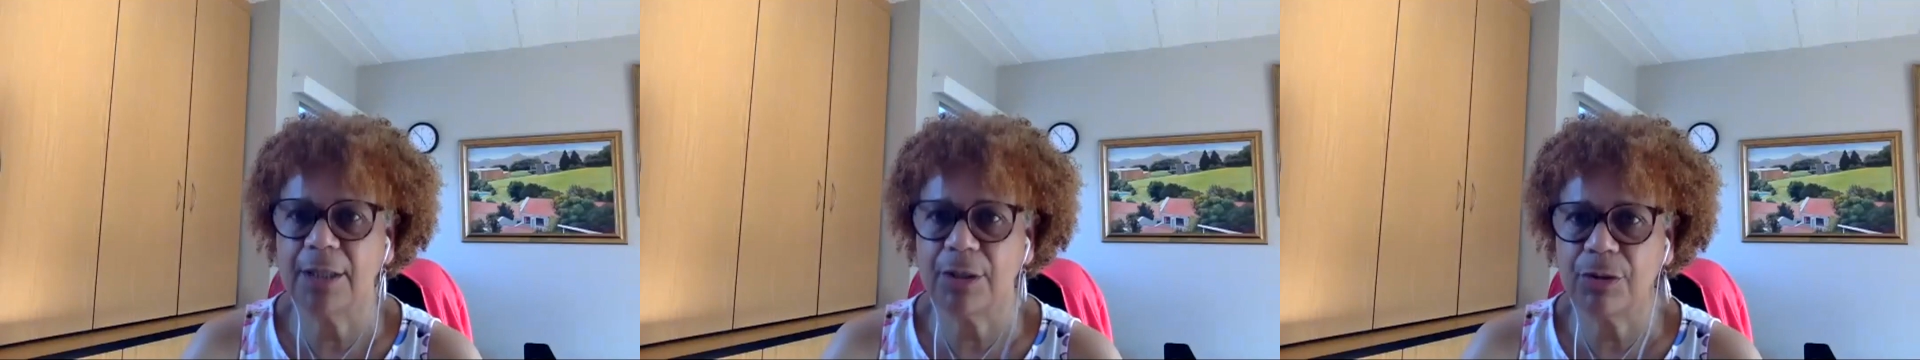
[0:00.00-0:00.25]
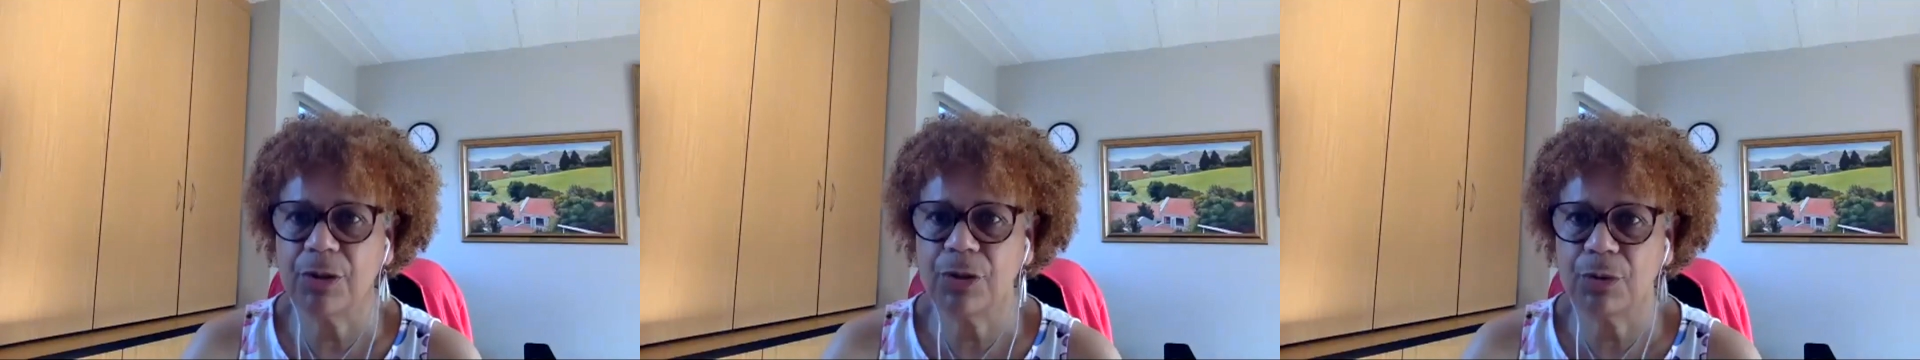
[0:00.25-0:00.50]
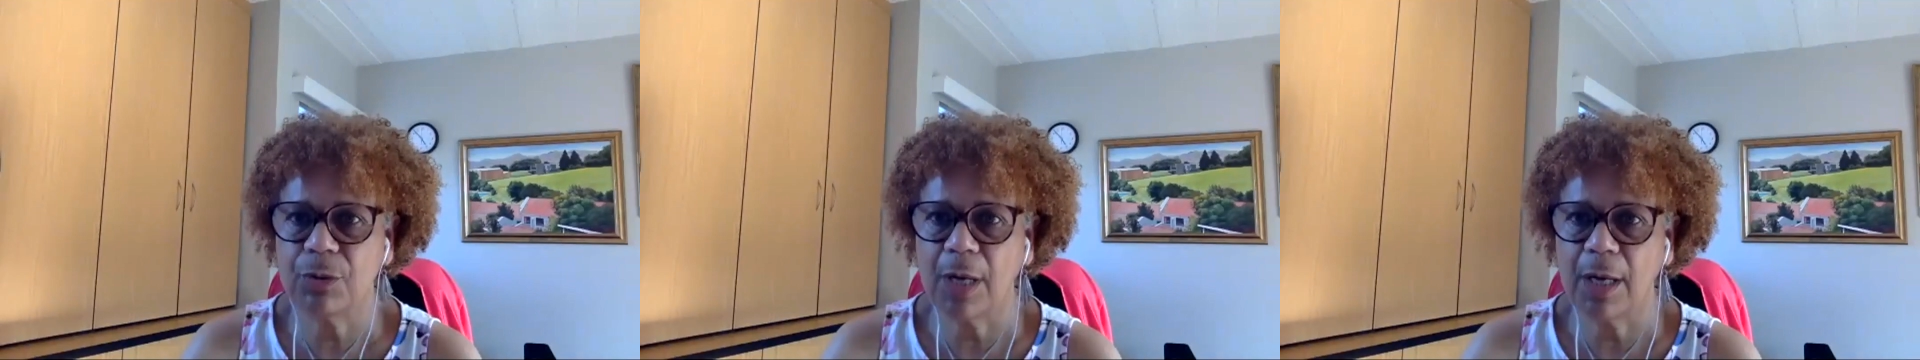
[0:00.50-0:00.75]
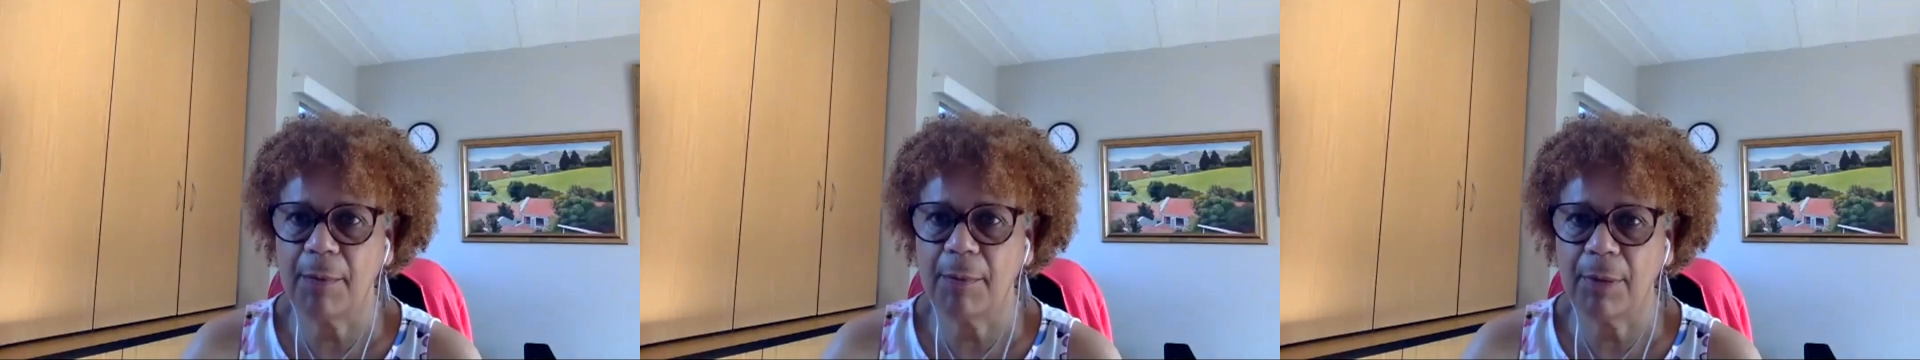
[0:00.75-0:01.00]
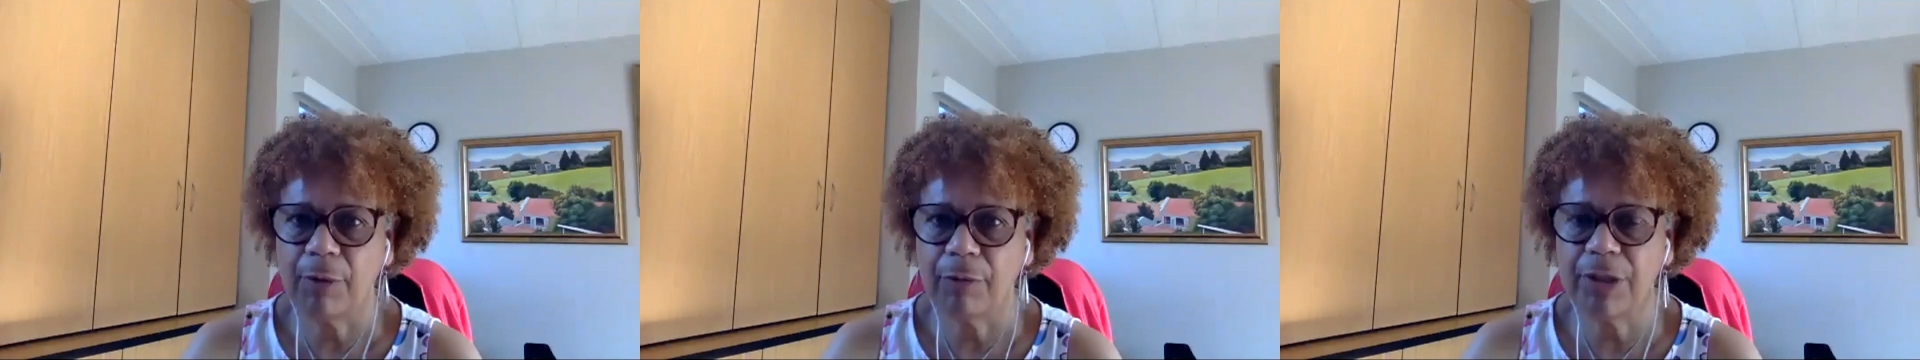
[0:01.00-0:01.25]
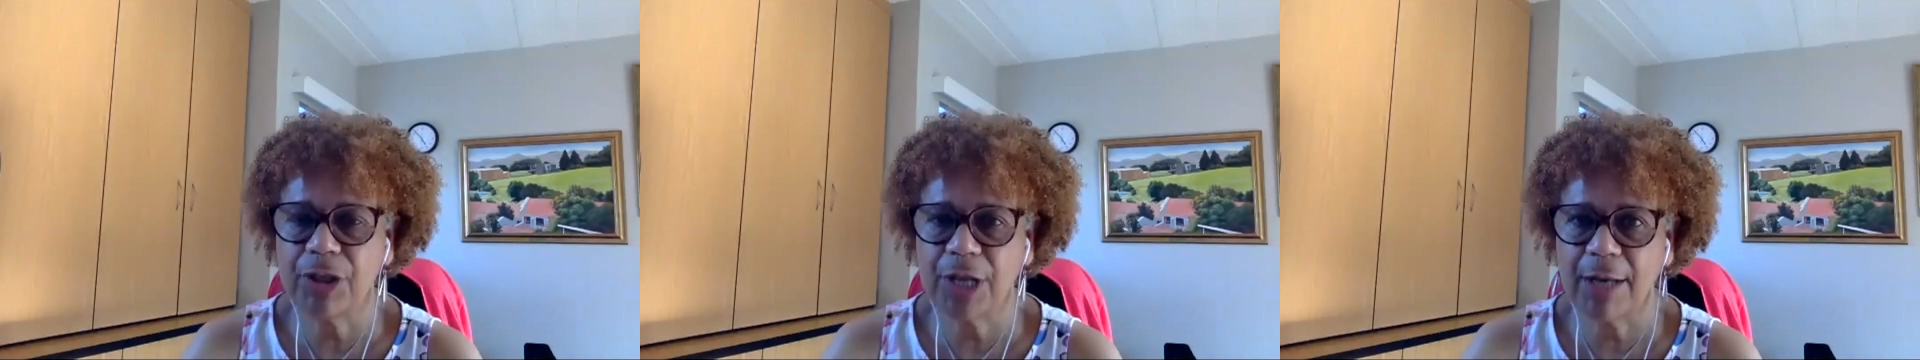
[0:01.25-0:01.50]
to
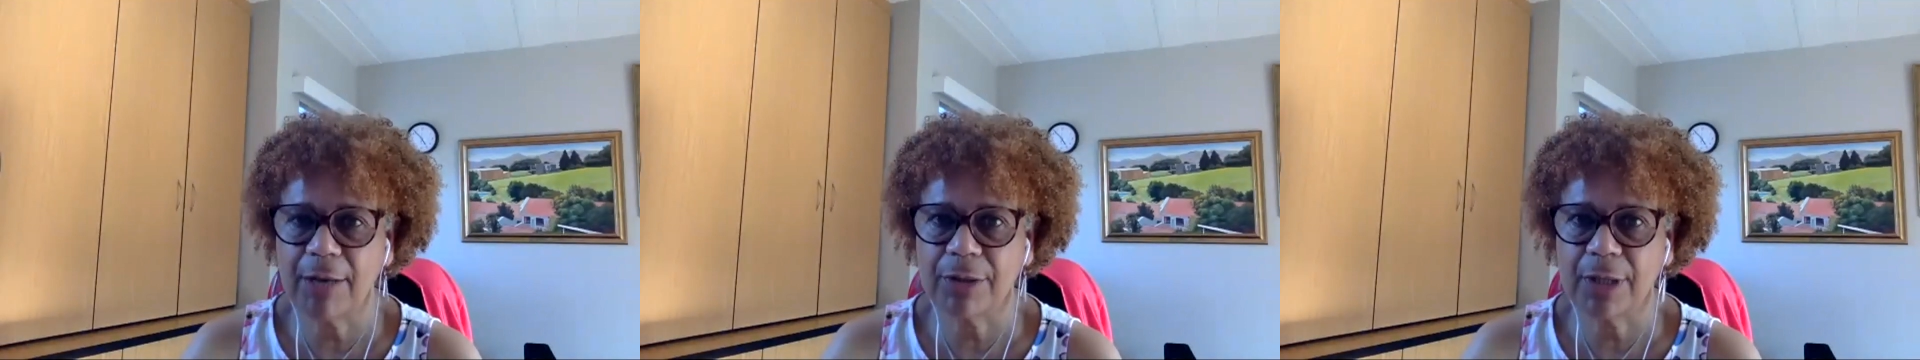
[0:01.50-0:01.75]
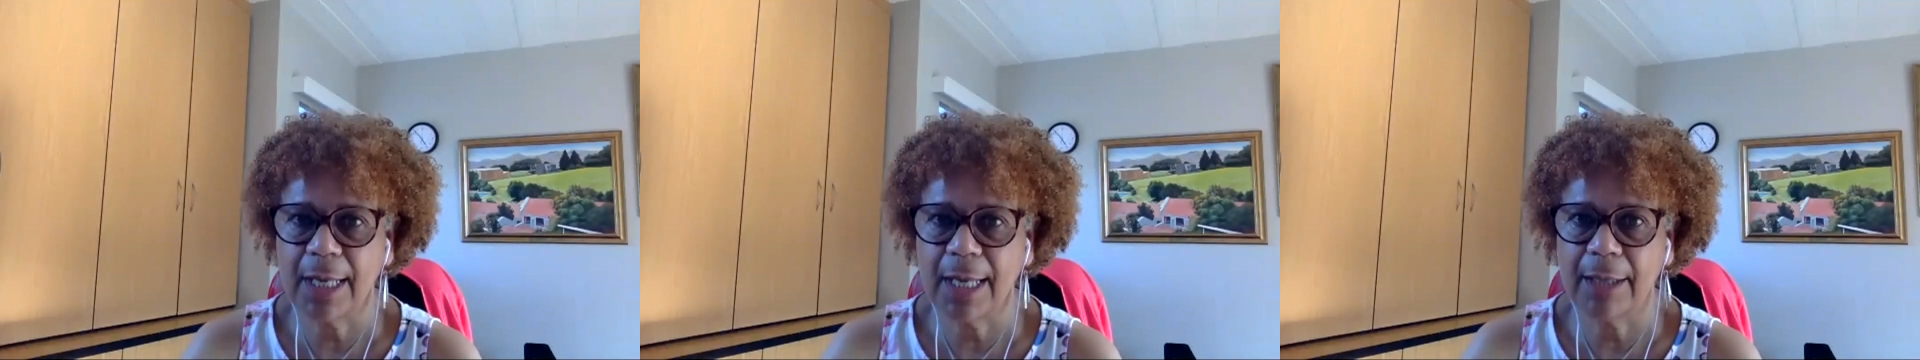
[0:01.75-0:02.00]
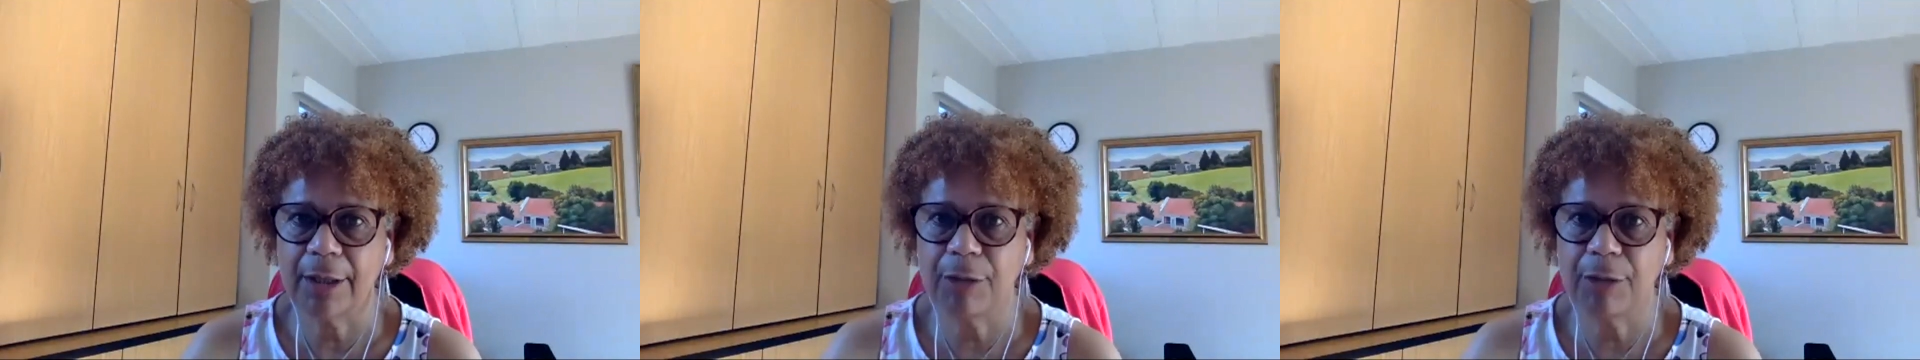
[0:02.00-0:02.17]
reach out and